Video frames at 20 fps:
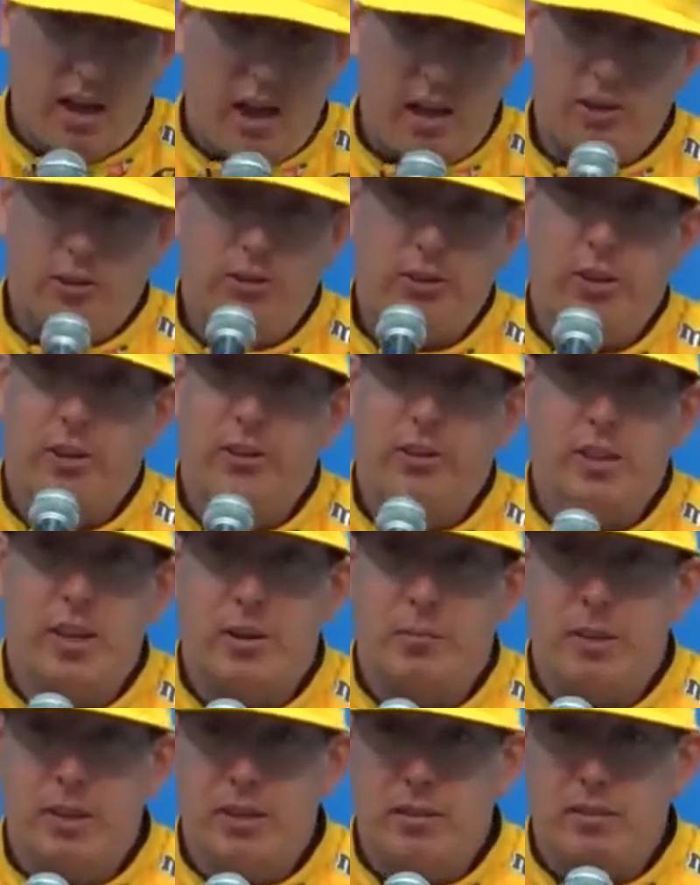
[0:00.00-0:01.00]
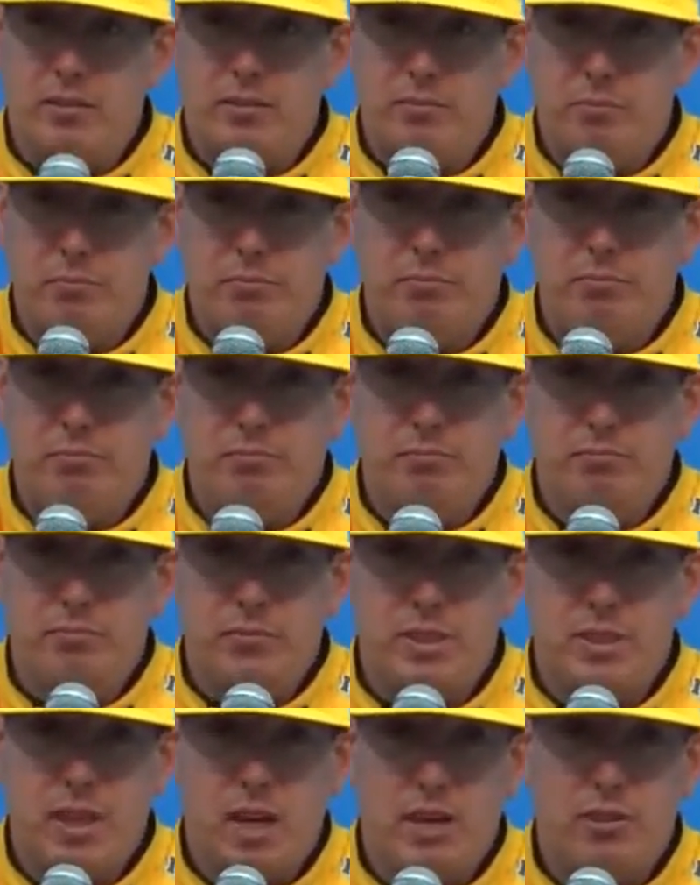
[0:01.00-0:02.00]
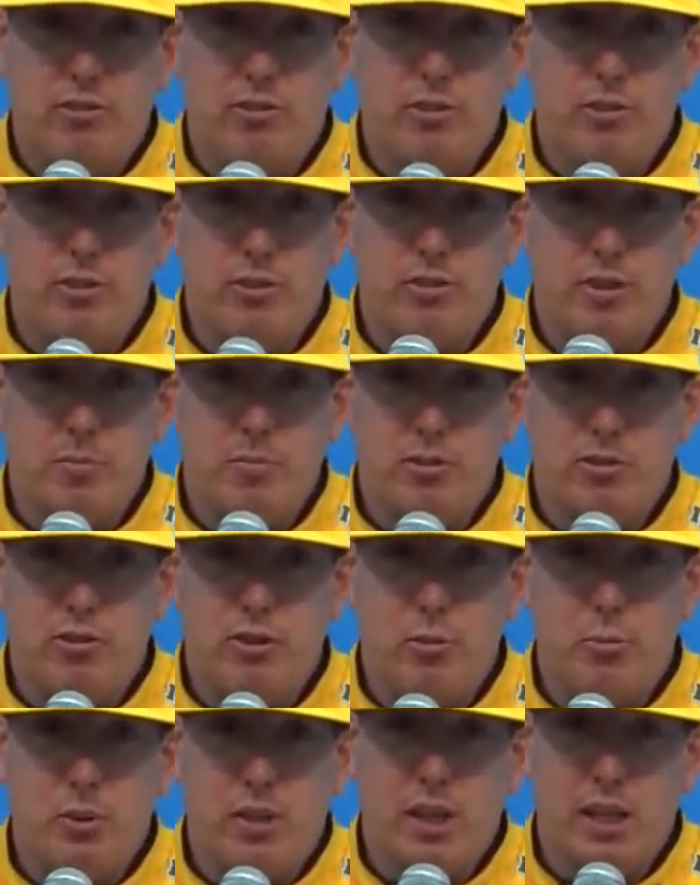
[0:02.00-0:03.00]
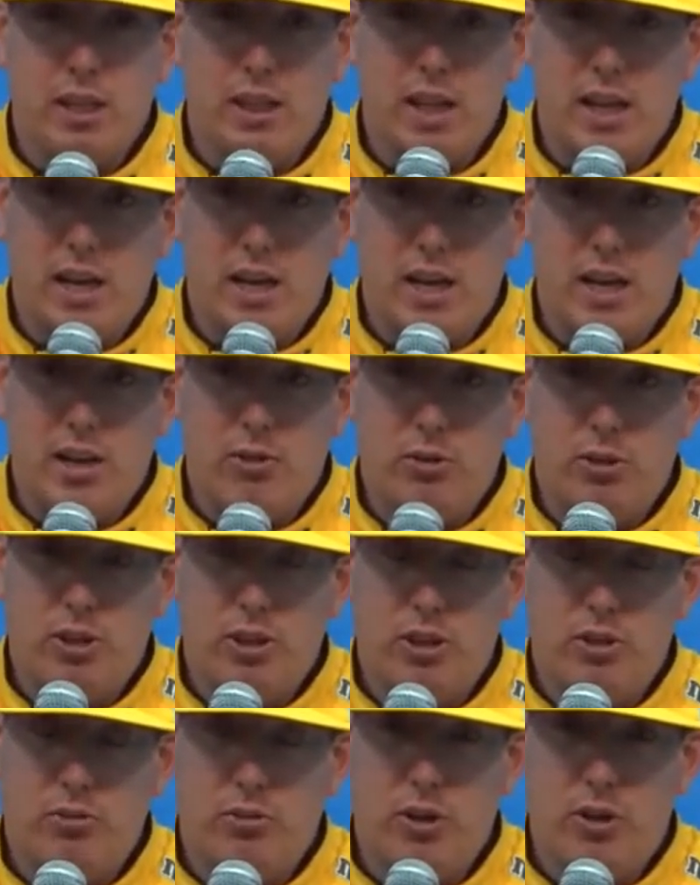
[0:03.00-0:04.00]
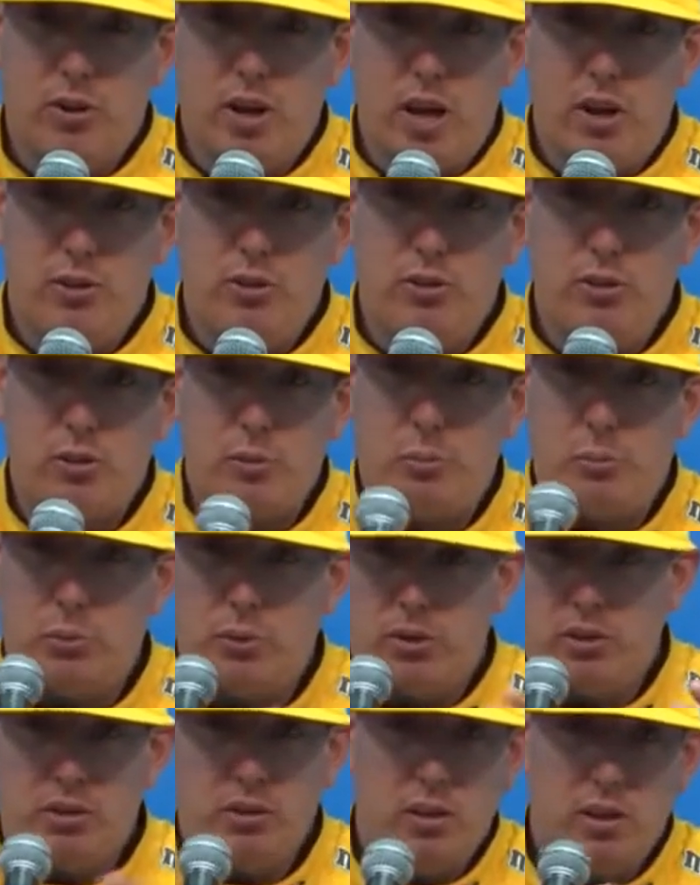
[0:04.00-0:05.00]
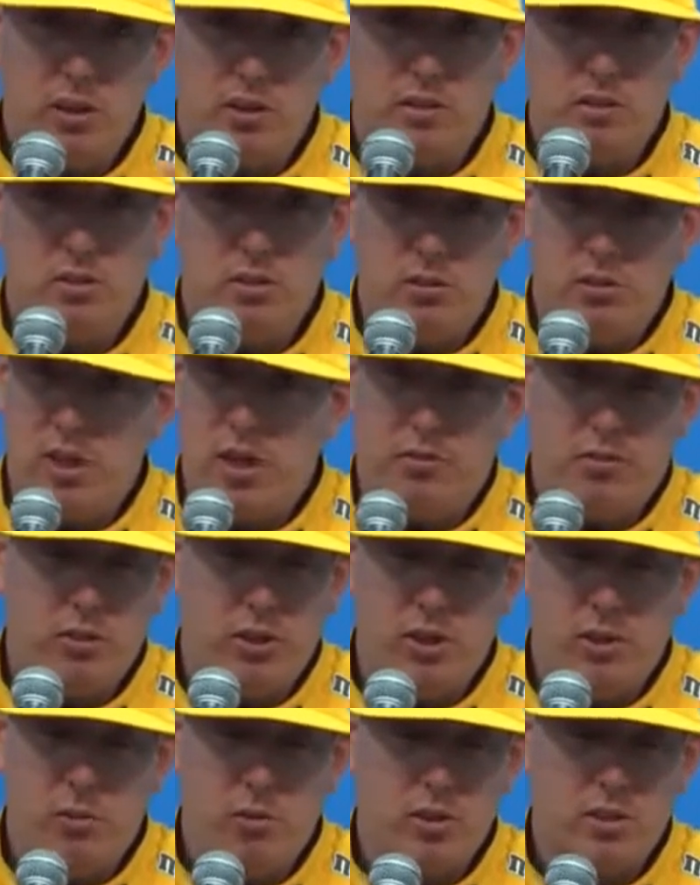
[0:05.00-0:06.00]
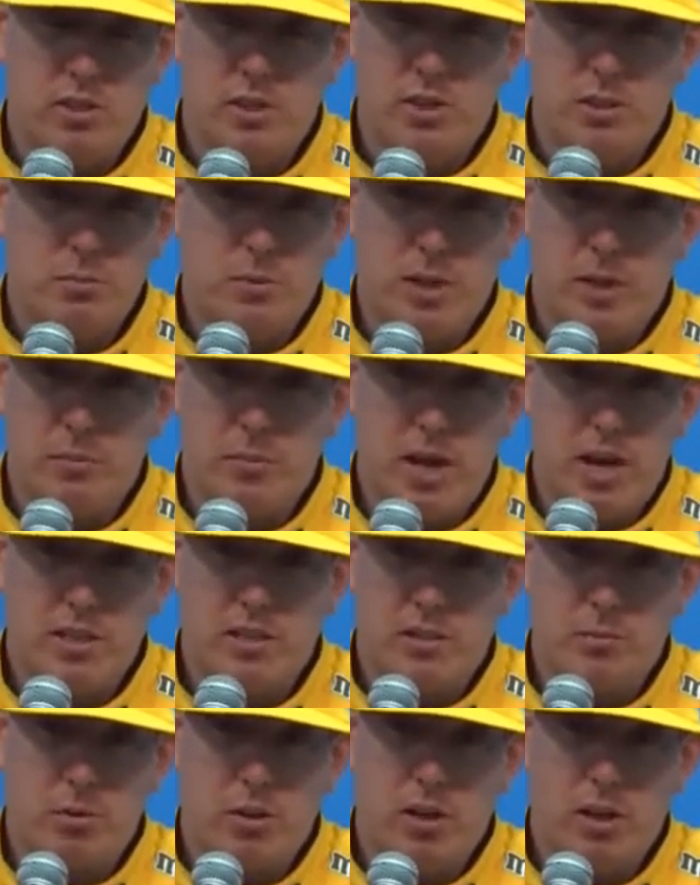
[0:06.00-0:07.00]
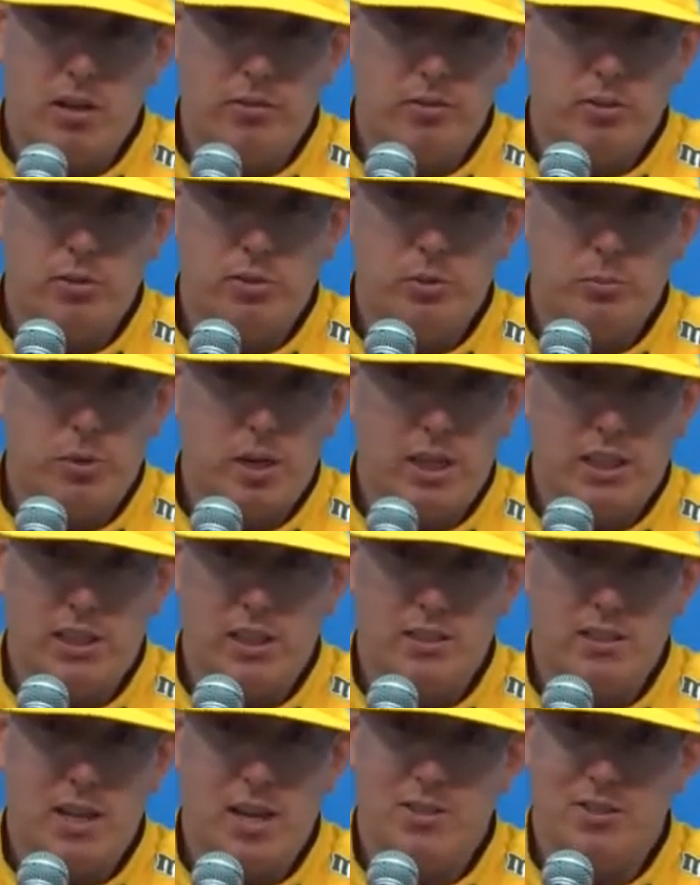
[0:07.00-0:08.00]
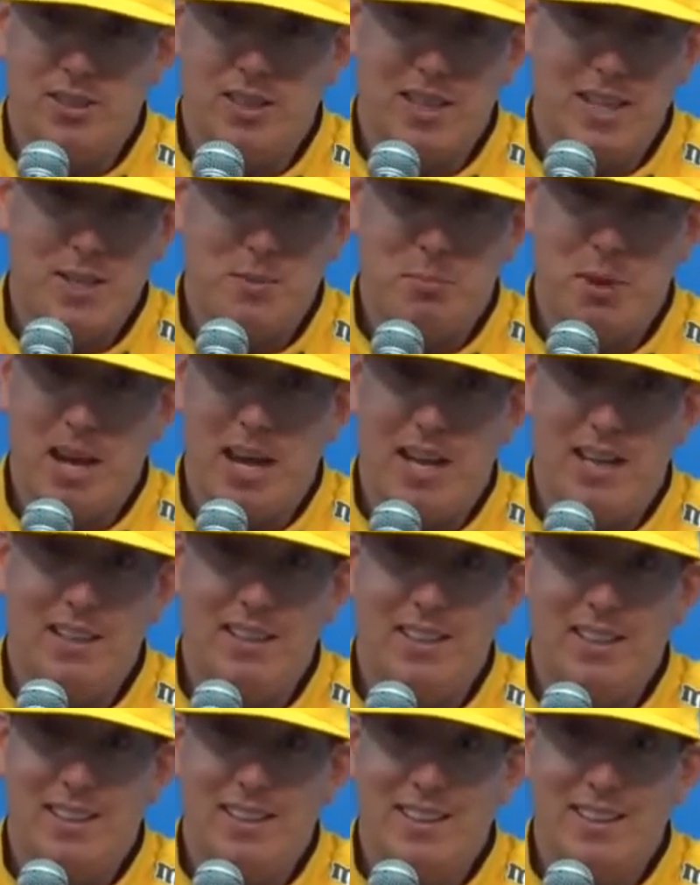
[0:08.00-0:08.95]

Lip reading: don't know. I mean, besides doing something stupid like that, I really don't know how you can put us. You definitely don't want to see us playing basketball. I've Googled Brad Keselowski. That's bad.